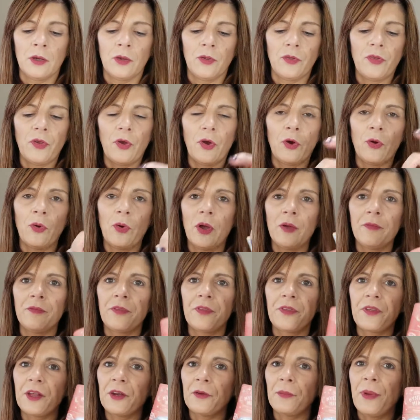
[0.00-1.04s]
So
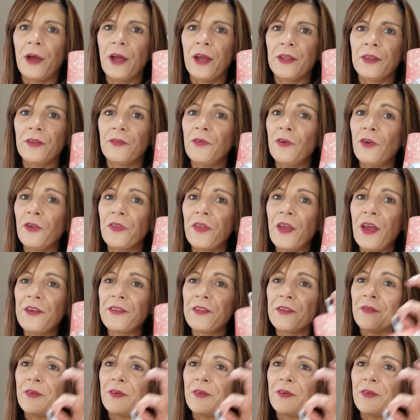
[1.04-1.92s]
instead of buying the full size,